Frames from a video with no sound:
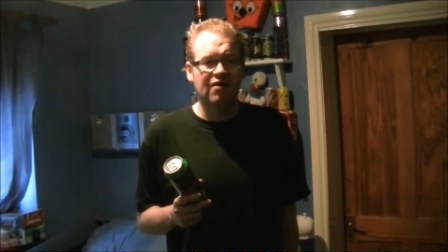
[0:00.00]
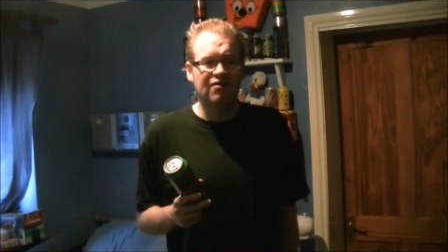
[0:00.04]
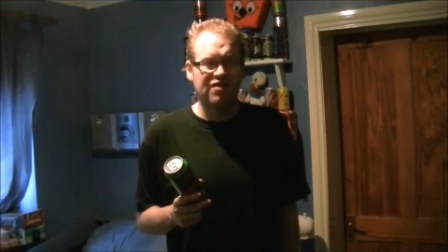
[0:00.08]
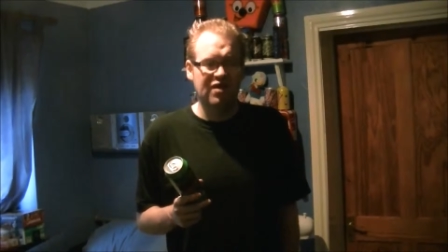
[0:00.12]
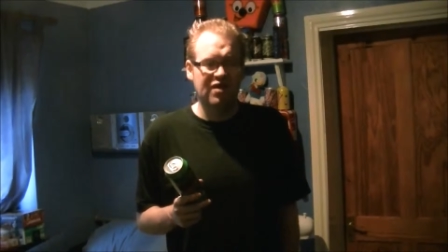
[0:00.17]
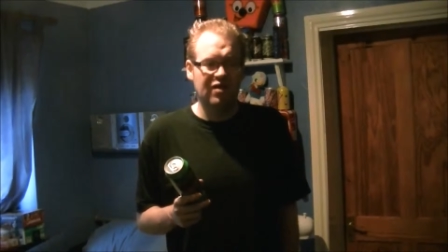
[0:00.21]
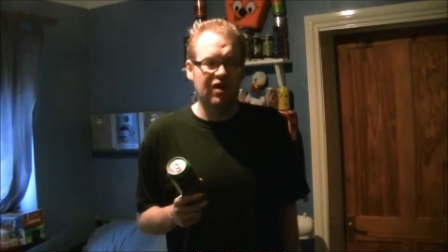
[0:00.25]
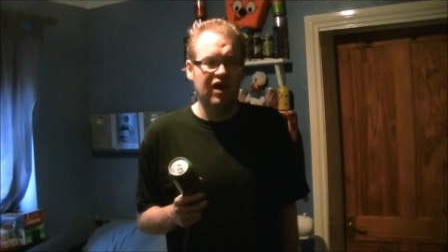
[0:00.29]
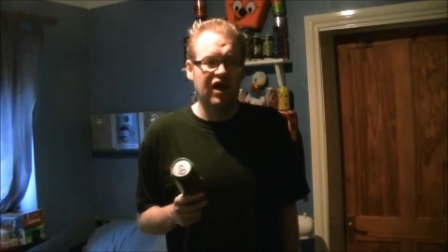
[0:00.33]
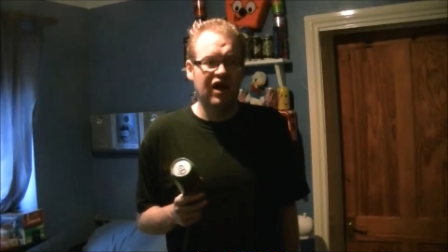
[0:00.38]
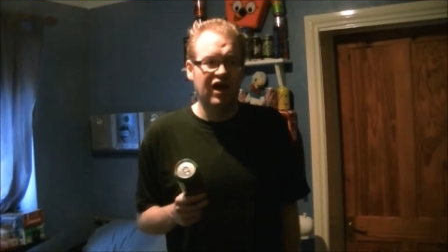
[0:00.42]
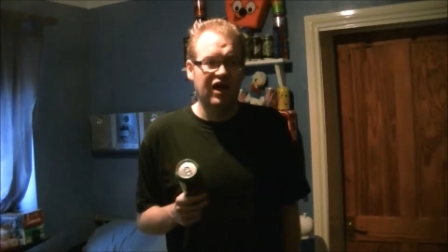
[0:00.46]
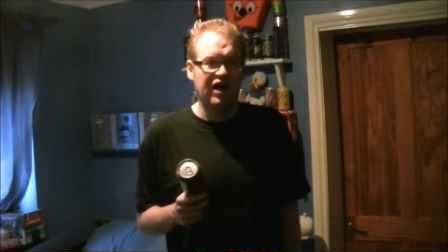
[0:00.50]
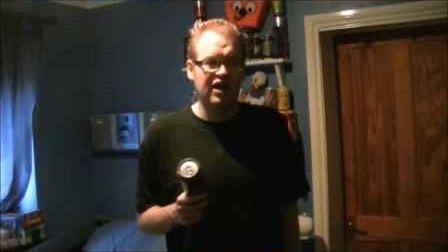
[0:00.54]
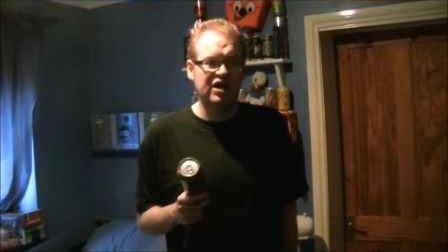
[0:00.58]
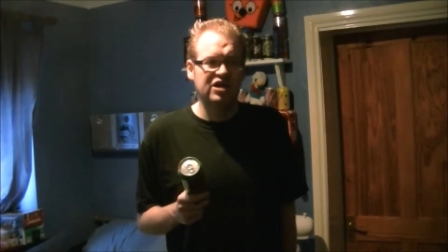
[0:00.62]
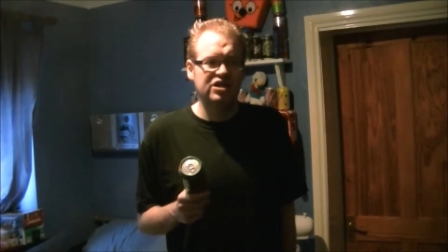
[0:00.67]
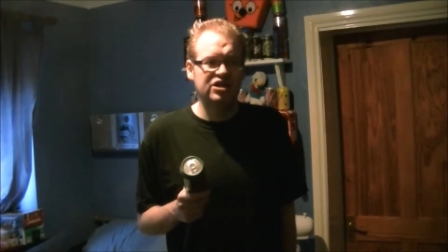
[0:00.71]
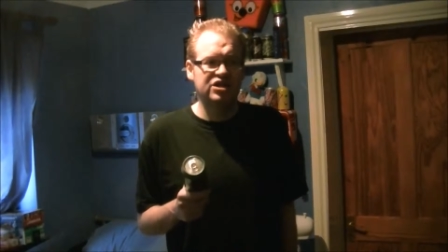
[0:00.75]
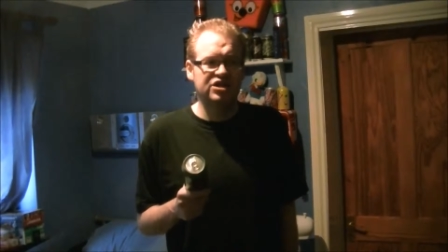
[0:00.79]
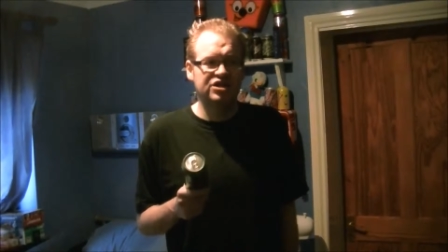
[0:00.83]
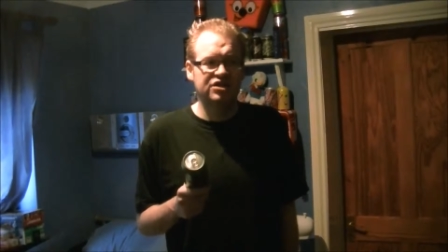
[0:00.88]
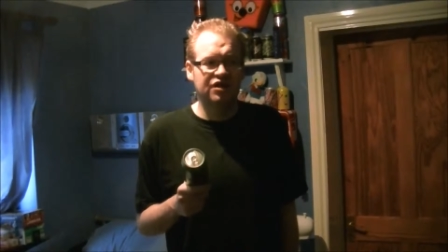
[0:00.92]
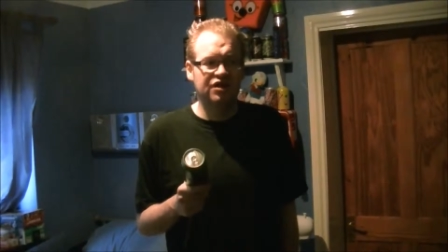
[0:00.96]
of their
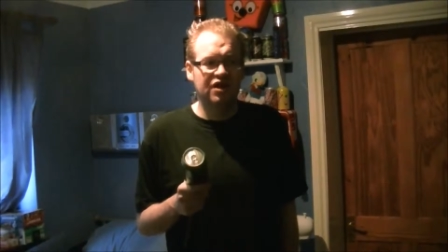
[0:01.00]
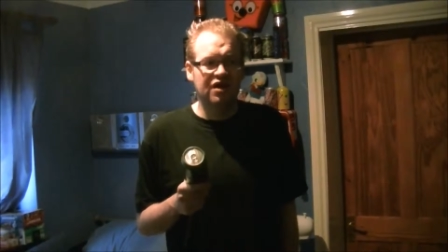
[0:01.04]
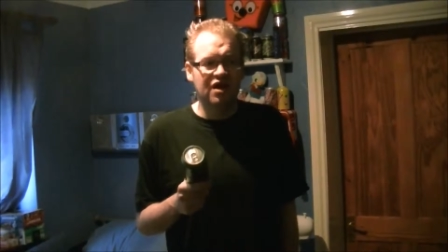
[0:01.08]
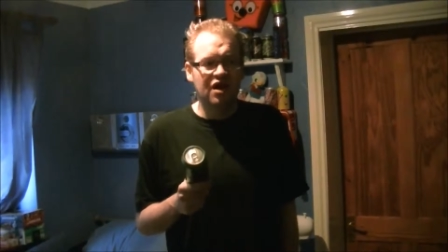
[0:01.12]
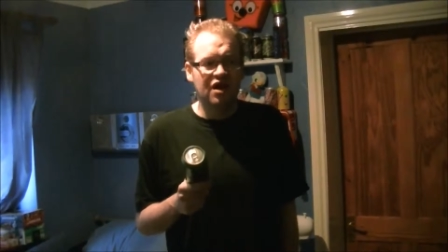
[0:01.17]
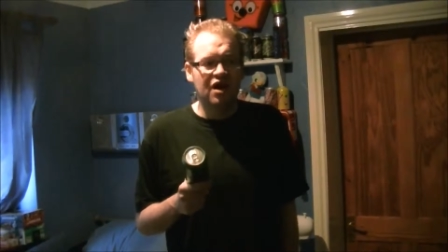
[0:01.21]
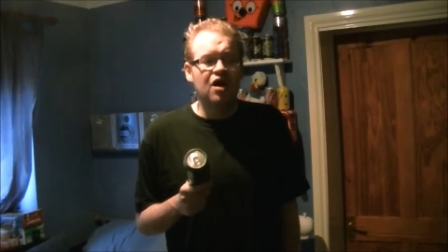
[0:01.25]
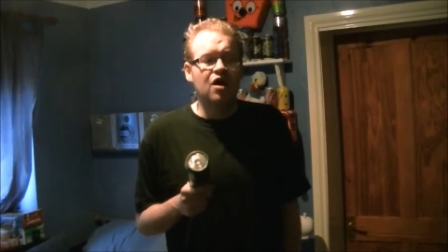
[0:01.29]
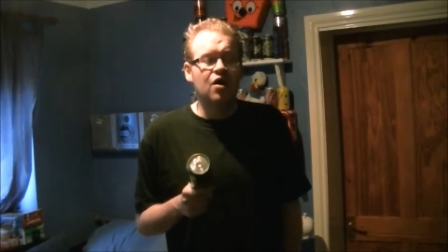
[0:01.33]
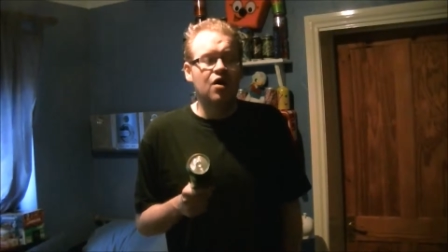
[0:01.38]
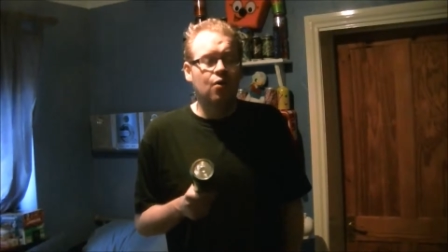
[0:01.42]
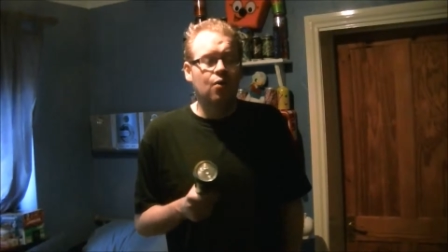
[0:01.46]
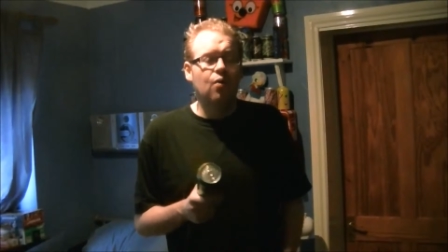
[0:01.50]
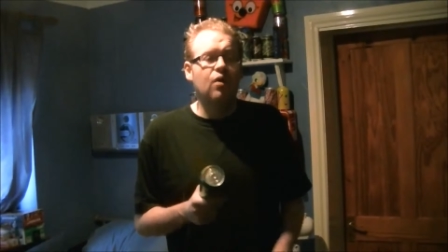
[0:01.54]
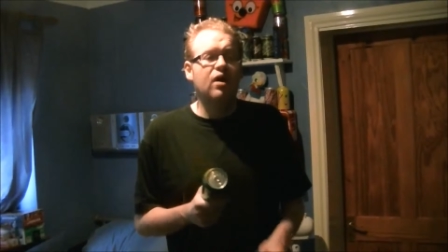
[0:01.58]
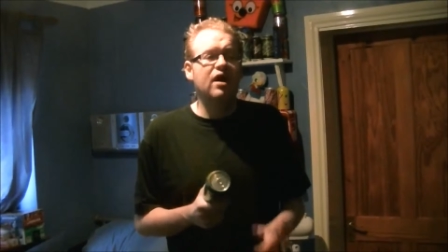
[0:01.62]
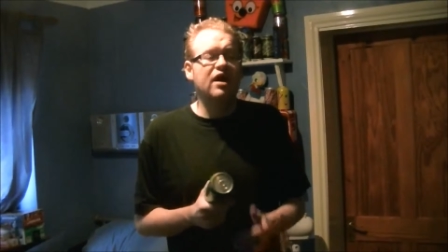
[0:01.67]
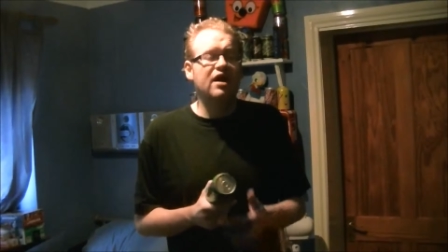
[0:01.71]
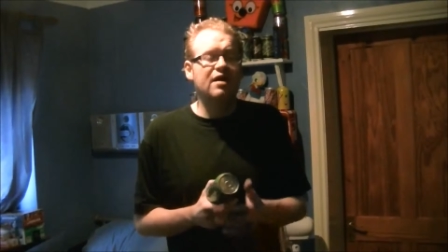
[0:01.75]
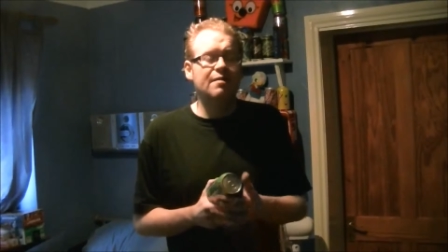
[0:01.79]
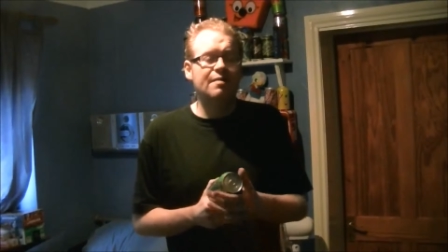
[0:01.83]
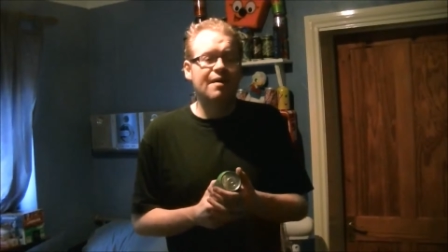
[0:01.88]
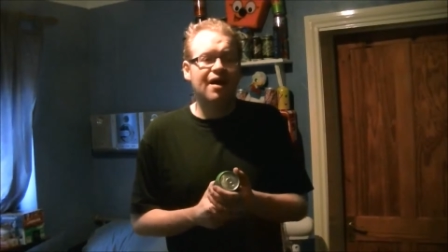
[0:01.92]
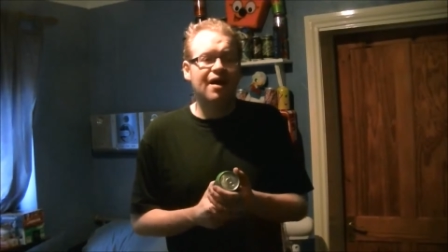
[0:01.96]
arse
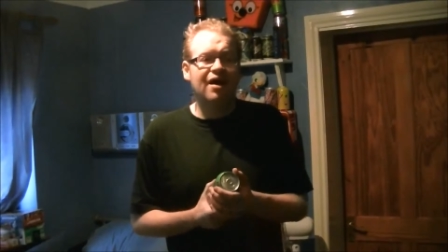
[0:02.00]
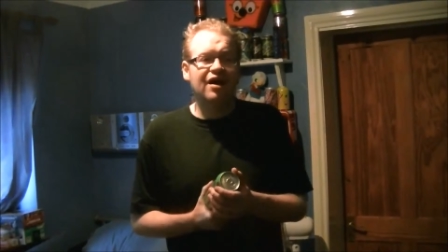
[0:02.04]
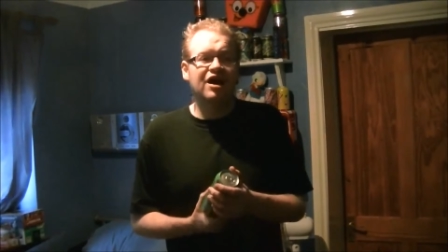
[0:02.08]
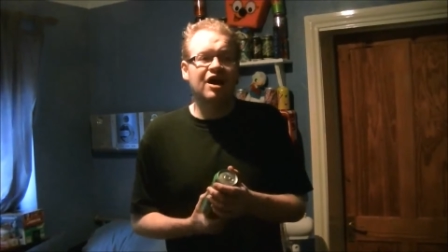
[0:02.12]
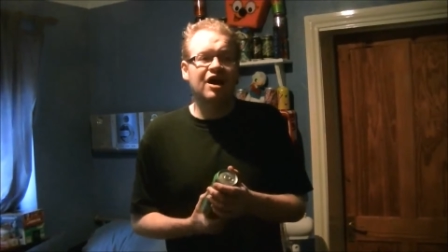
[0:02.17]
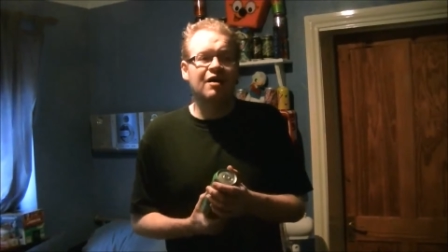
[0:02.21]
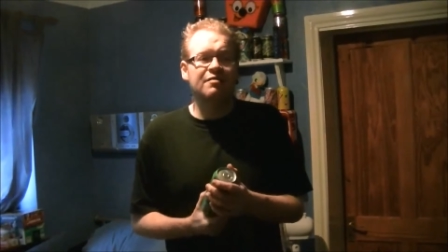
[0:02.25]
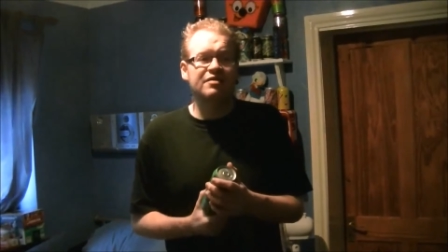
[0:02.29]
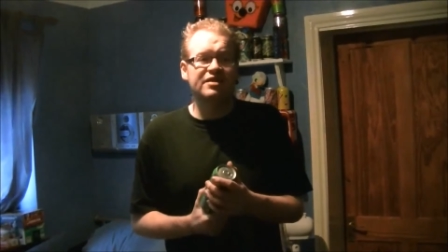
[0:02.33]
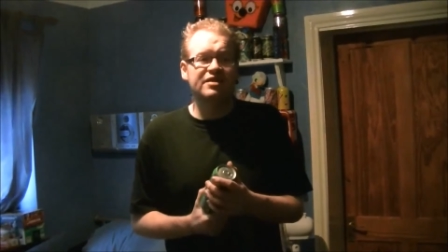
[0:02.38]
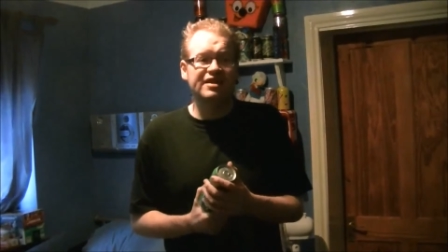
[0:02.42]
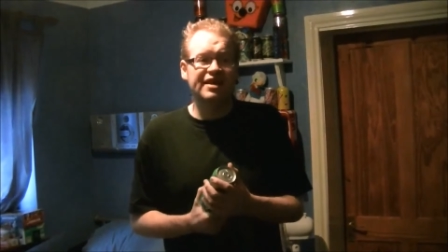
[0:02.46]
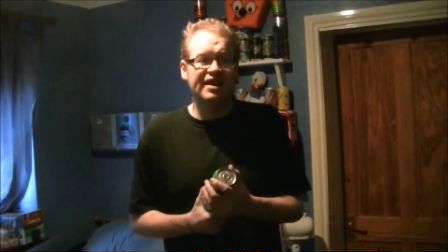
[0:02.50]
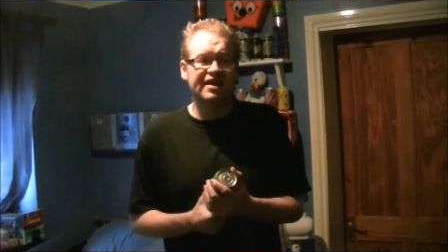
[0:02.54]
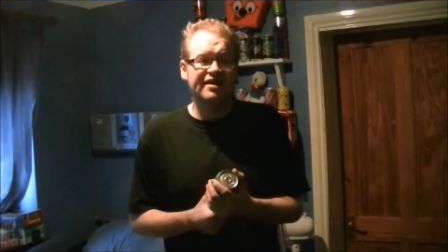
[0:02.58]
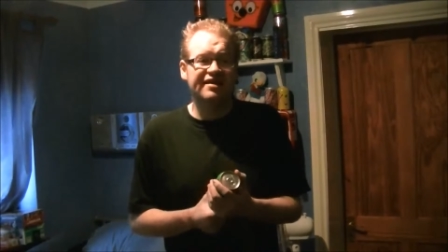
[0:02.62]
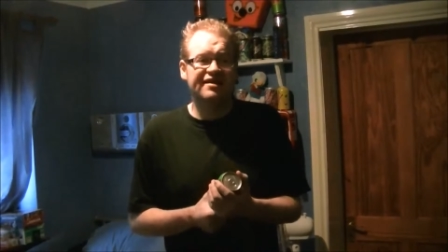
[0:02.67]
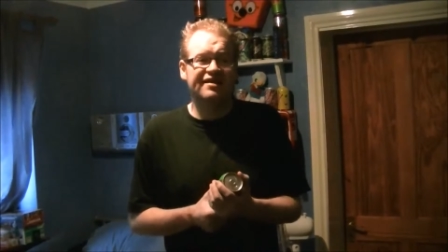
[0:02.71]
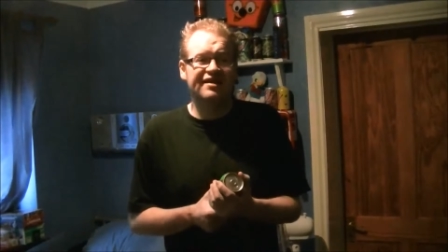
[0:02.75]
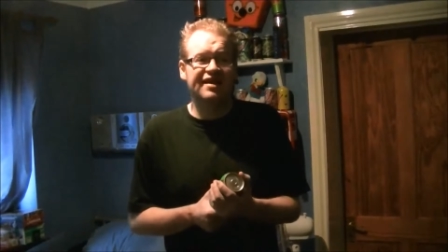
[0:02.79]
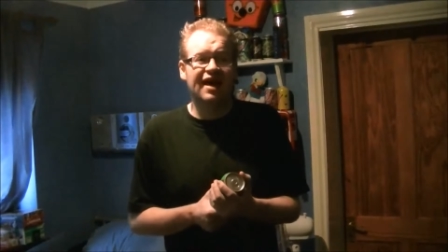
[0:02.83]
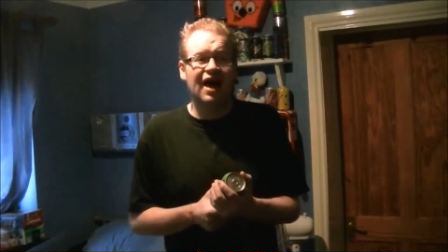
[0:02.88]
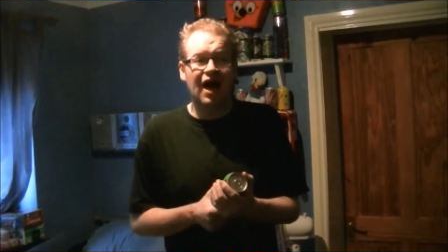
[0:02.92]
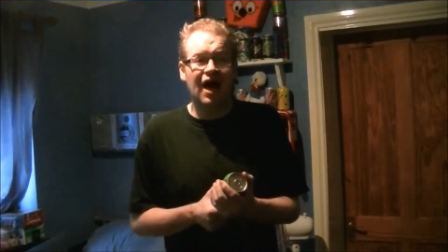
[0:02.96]
in about a couple of years'
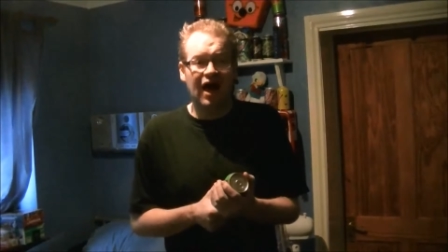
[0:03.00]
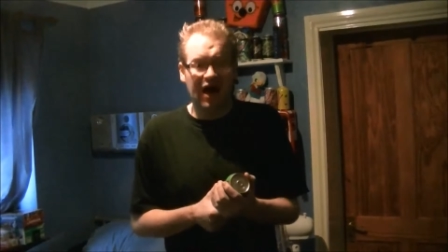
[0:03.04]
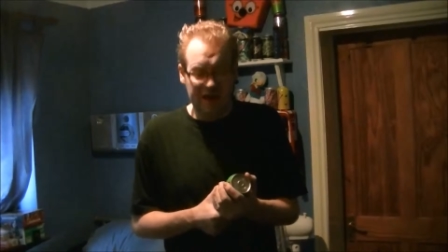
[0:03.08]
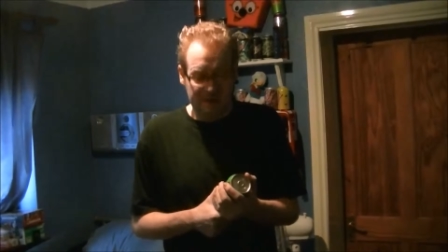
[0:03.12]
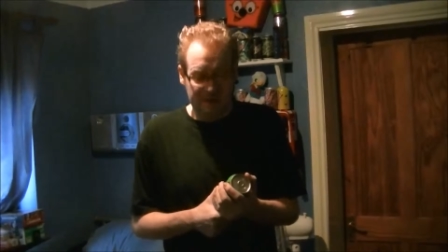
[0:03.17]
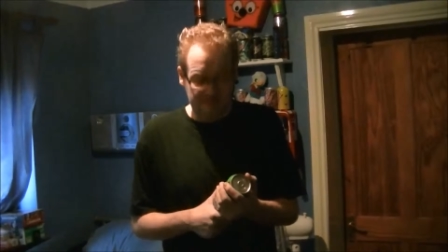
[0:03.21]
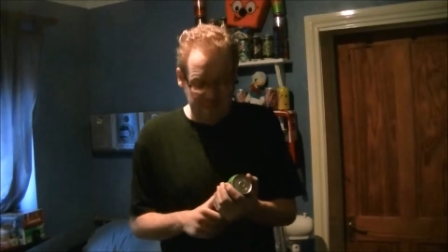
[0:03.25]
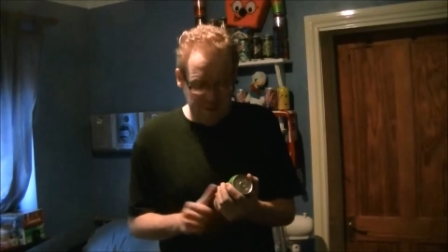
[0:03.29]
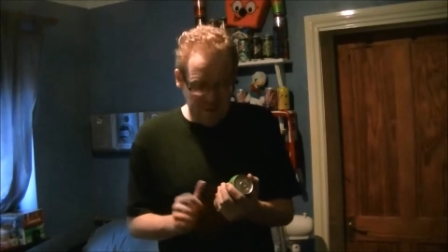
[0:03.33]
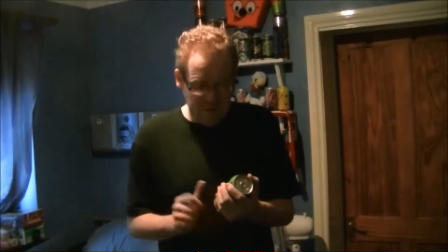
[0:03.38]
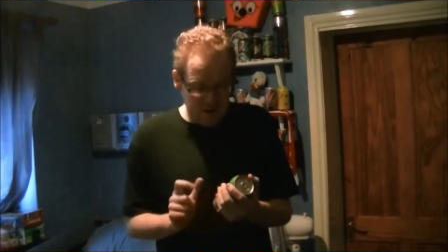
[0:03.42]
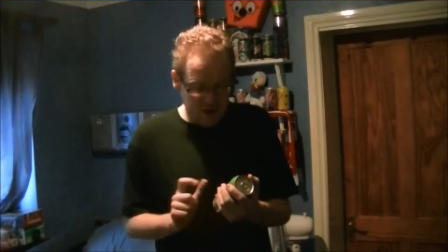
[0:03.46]
time.